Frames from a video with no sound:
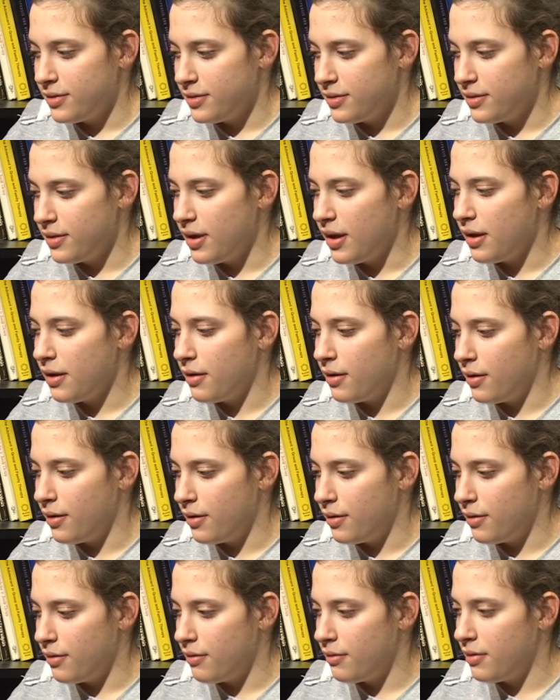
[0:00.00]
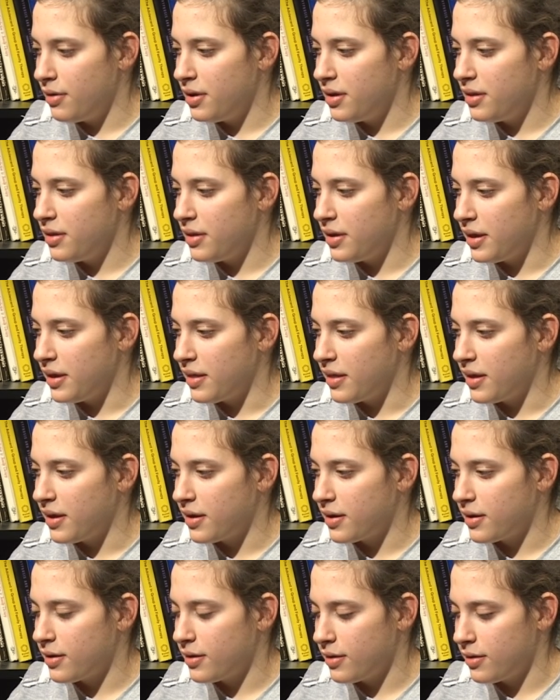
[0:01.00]
Not really.
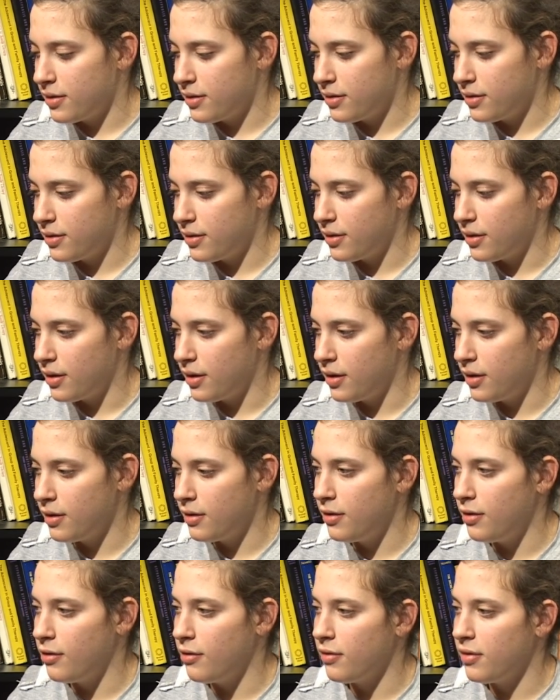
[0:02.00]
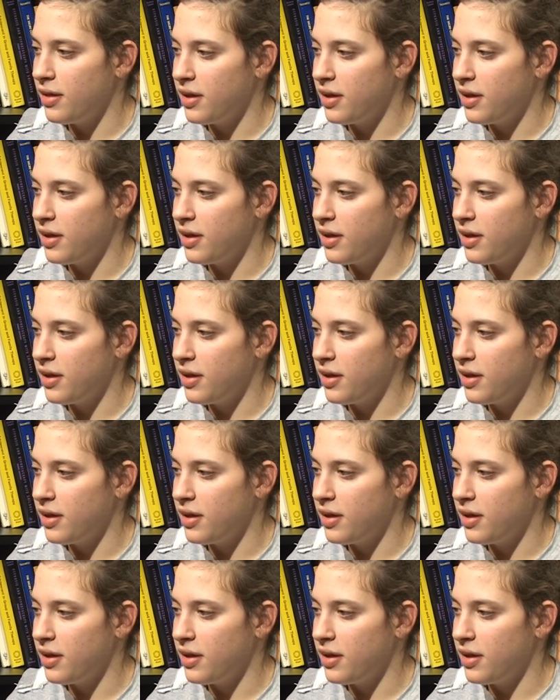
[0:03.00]
Like, I don't know.